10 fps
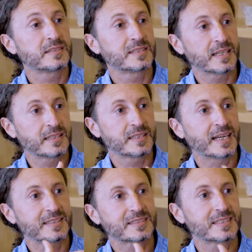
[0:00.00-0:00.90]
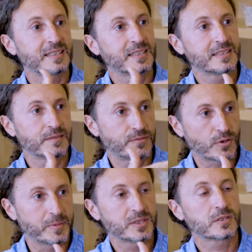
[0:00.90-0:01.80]
Then that sending the
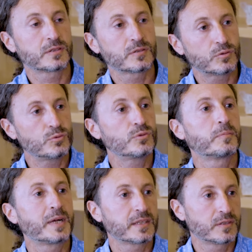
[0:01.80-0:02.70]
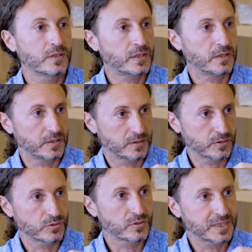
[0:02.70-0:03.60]
information to the bladder, you know,
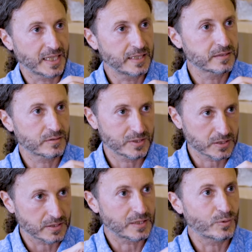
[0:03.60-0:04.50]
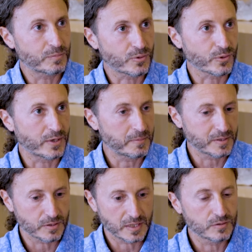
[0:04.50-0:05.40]
to the cells, which gonna reprogram
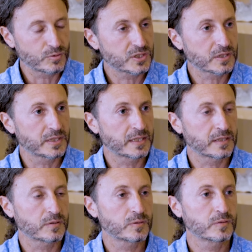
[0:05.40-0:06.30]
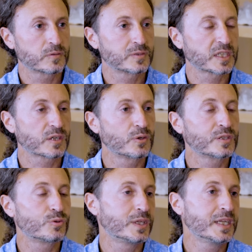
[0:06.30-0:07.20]
and, and which gonna which are
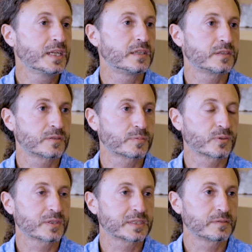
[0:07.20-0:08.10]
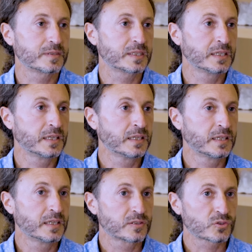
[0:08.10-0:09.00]
going to heal you know, progressively.
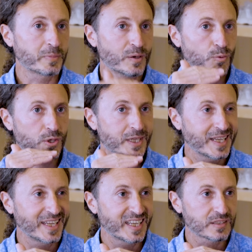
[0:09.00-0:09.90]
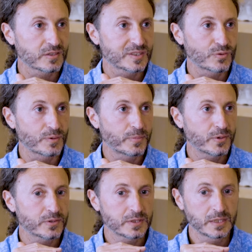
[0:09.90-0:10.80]
So by working here at the zero
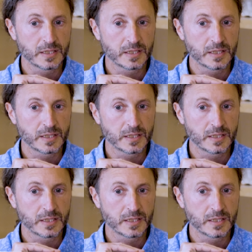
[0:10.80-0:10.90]
point,